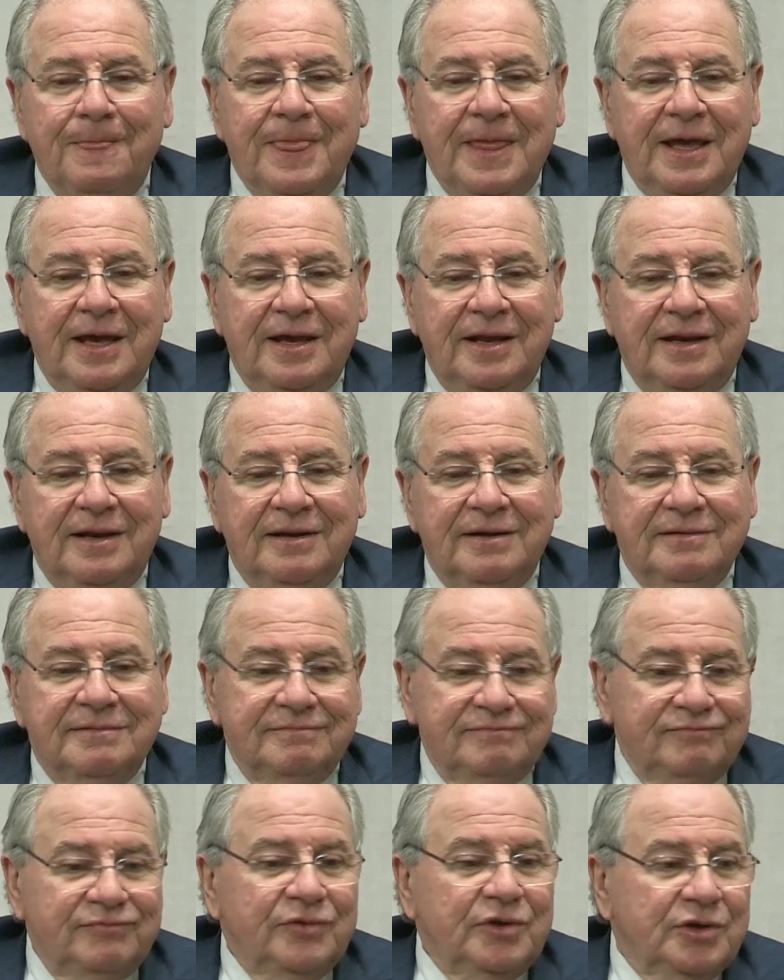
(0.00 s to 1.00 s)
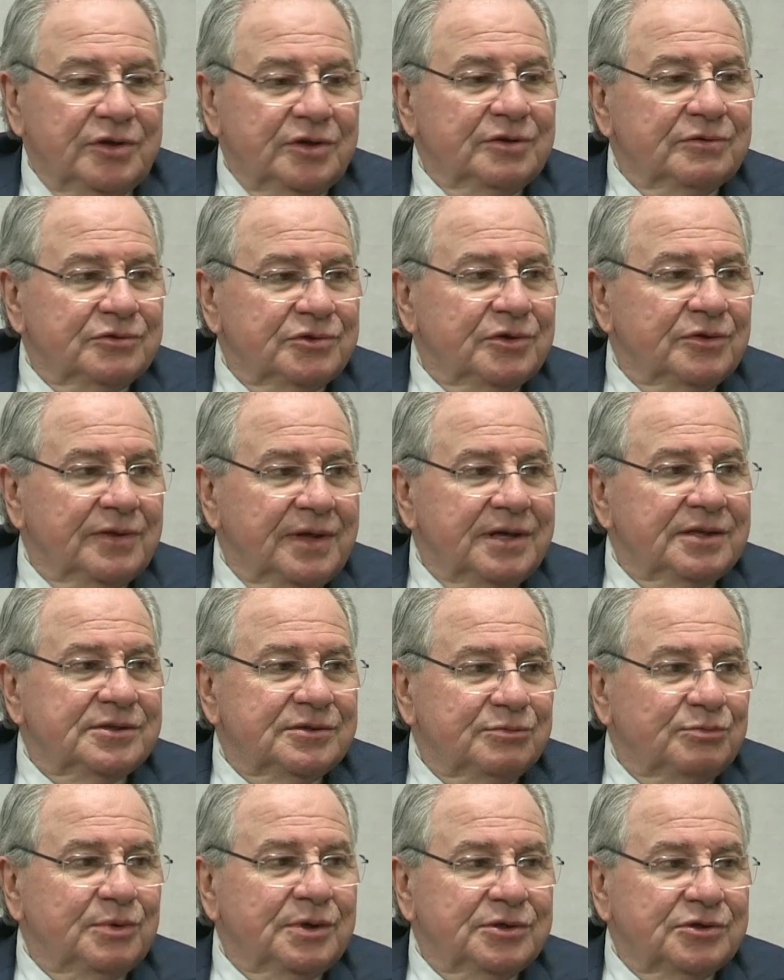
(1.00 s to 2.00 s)
And, so that's
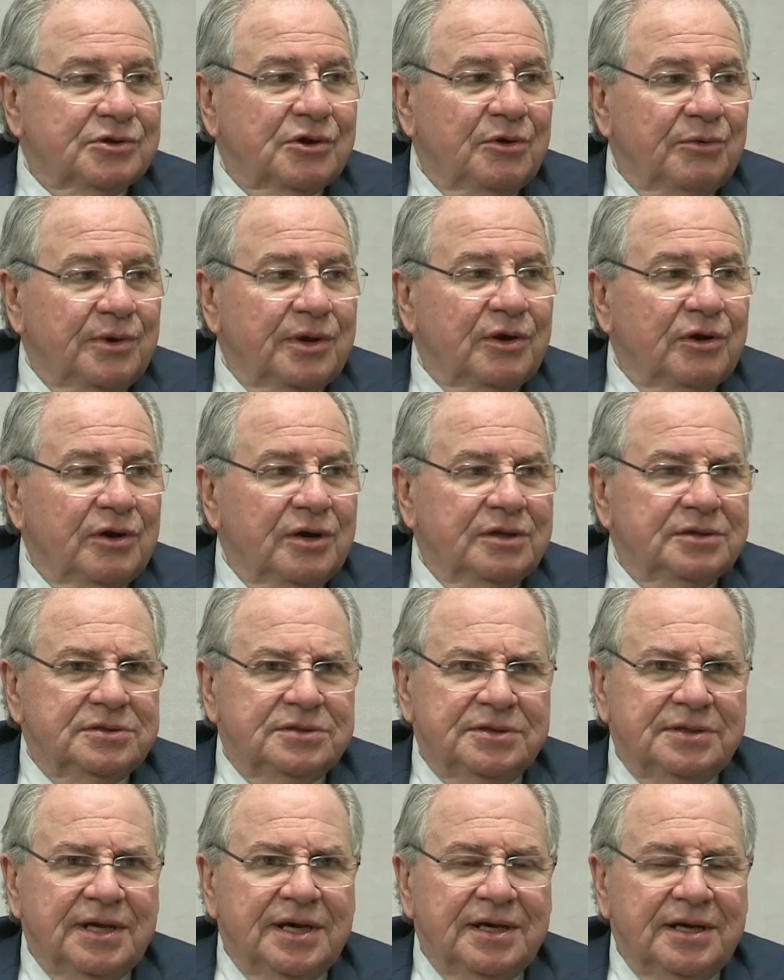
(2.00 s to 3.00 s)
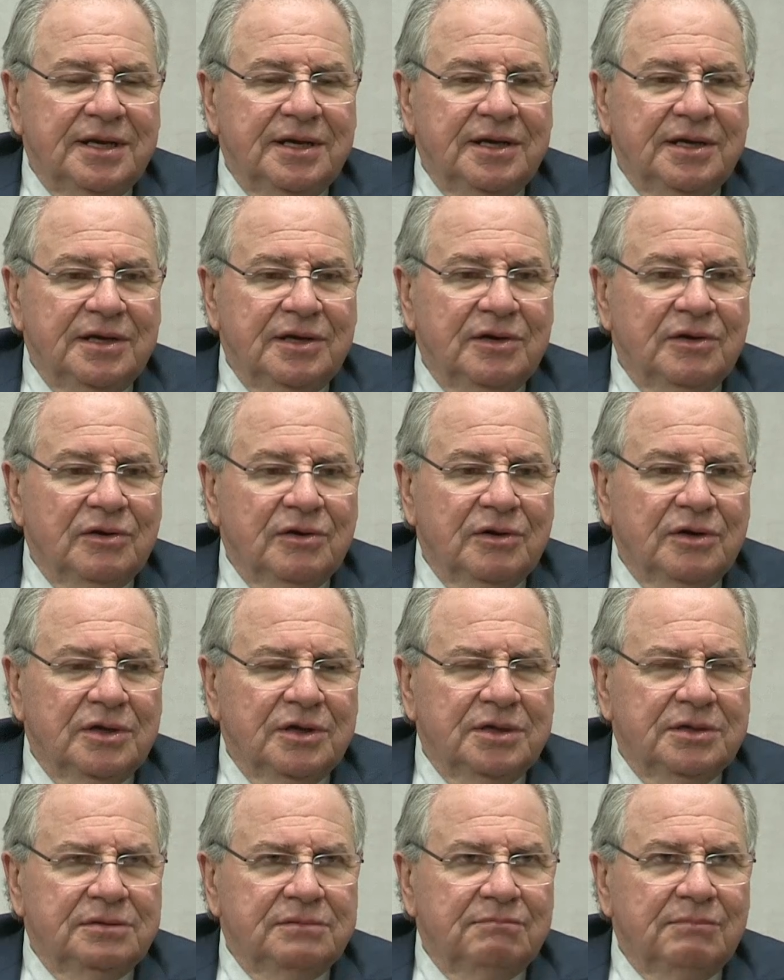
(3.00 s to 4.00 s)
what's going on starting
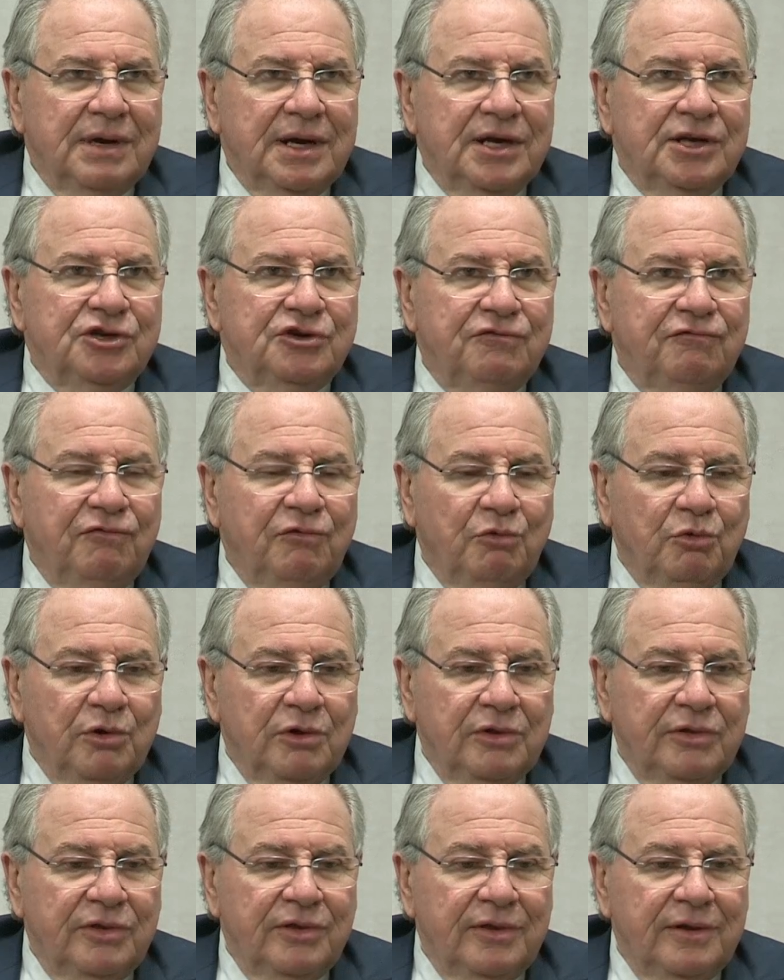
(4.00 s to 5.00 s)
on March 4th.